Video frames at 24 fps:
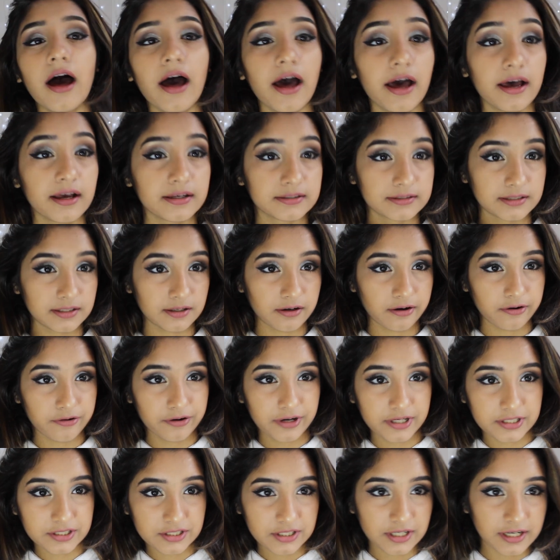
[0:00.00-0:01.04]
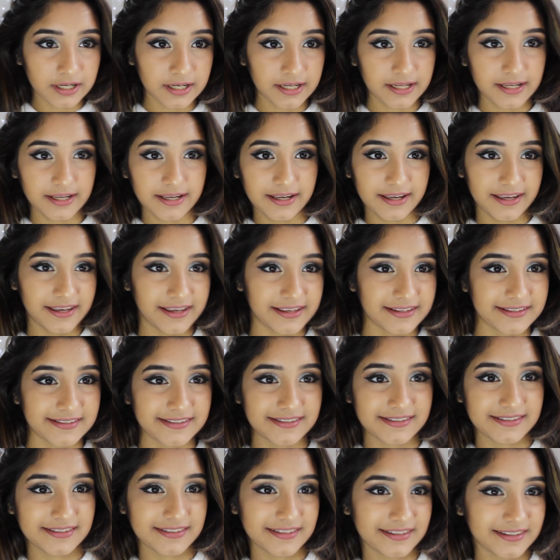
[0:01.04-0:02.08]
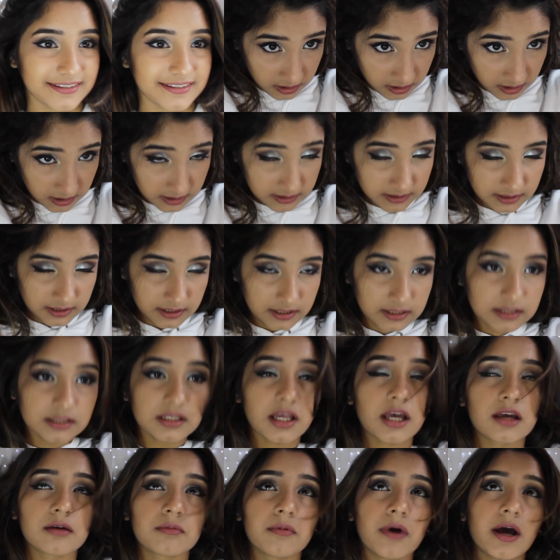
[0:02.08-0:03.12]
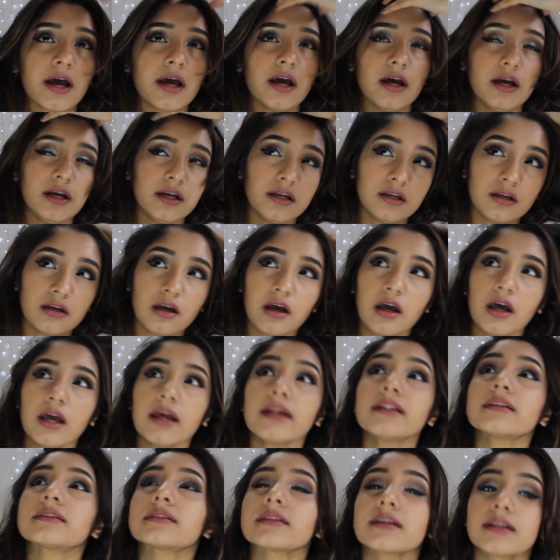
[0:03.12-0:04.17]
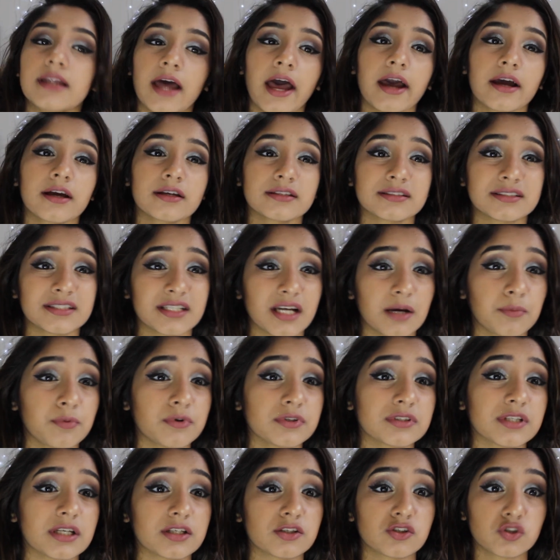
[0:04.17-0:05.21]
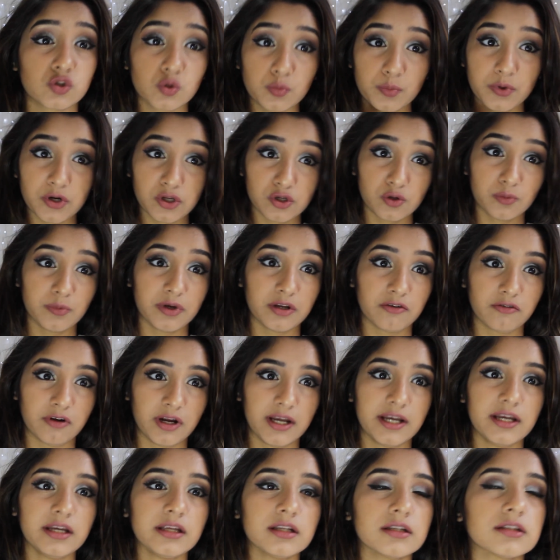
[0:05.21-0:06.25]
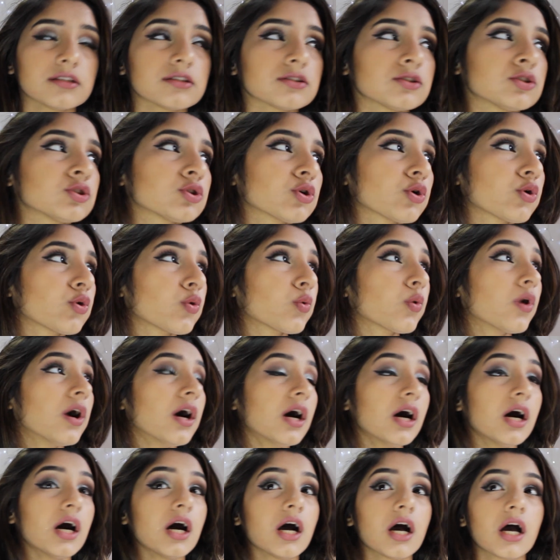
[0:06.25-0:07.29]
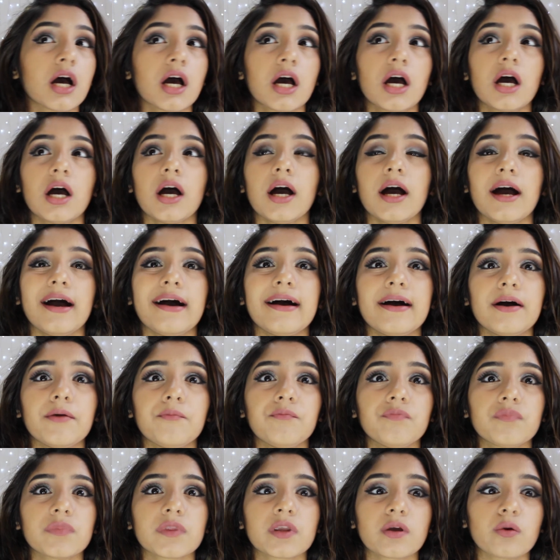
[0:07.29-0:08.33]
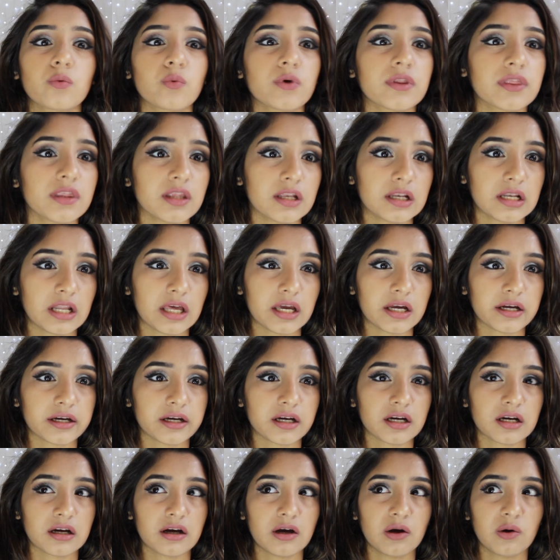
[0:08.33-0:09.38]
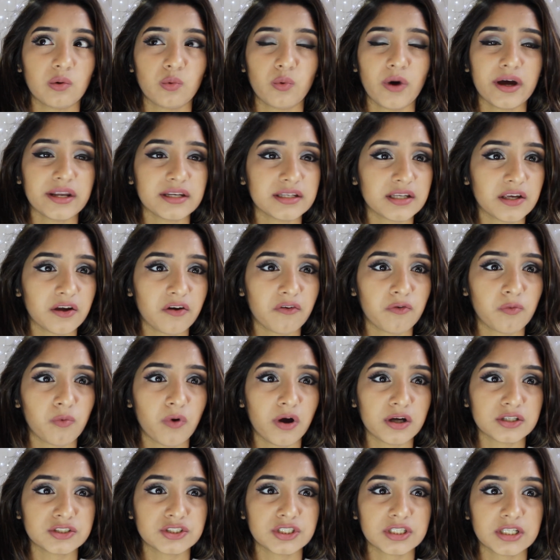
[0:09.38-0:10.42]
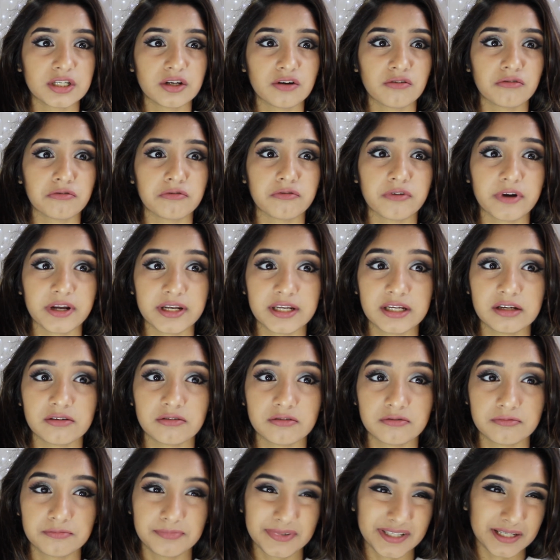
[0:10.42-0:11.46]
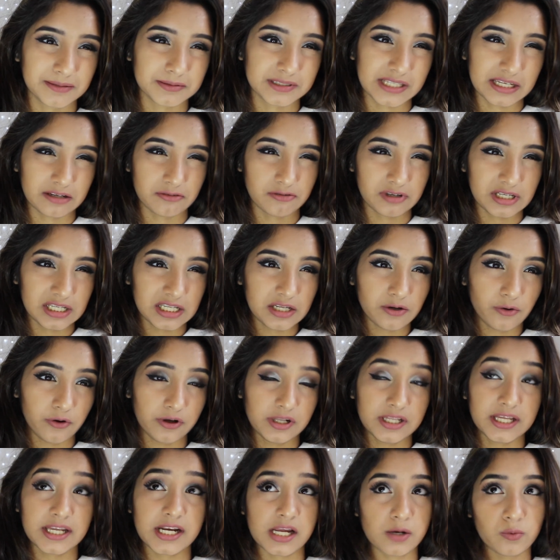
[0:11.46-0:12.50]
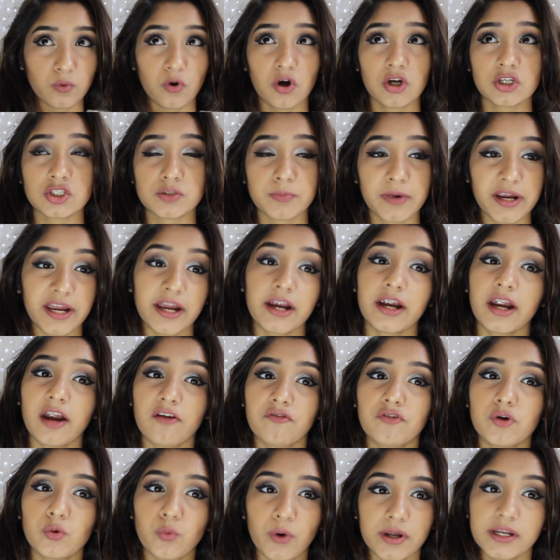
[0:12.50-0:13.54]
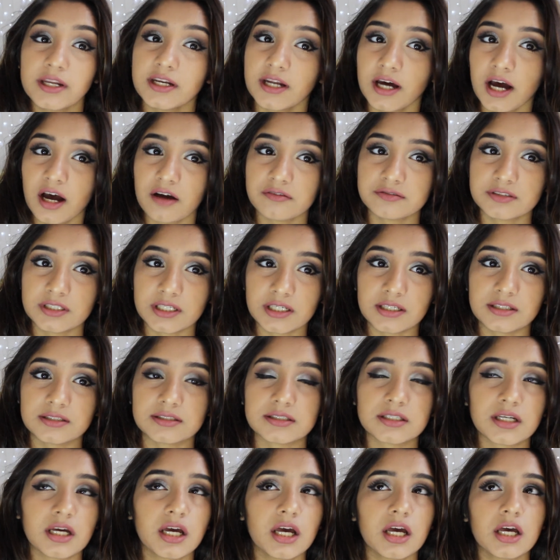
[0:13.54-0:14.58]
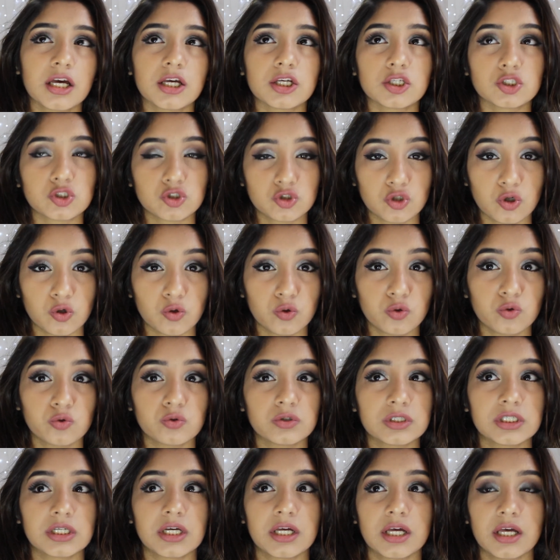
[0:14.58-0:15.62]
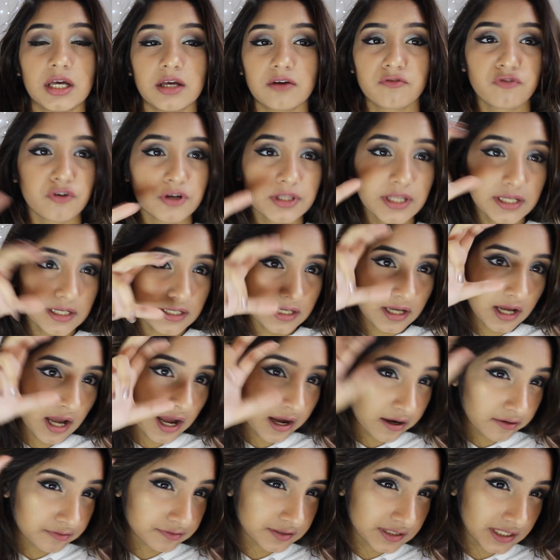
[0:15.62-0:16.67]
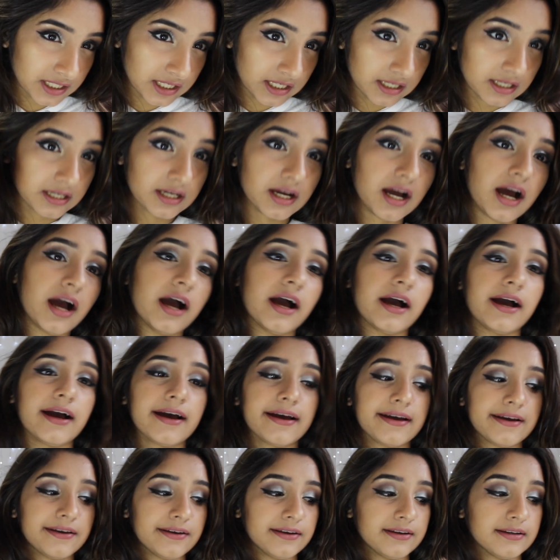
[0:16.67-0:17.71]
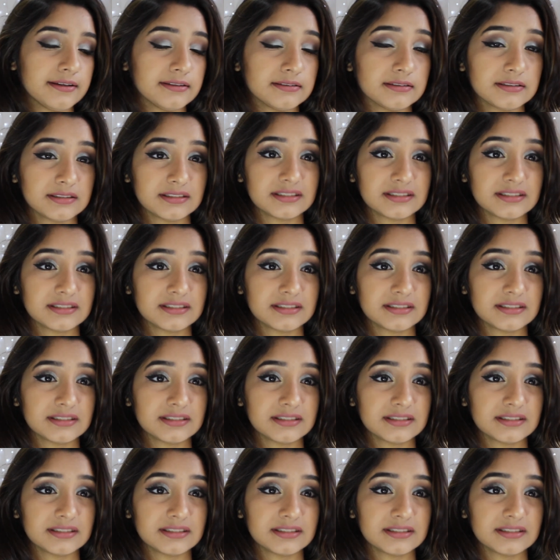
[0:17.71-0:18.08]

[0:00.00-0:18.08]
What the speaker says: as it originally is. This is like my instant high because Singapore is like super humid, right? So within like one day of washing, it already becomes like really oily, and I wash my hair every 1.5 days. So for that half day, I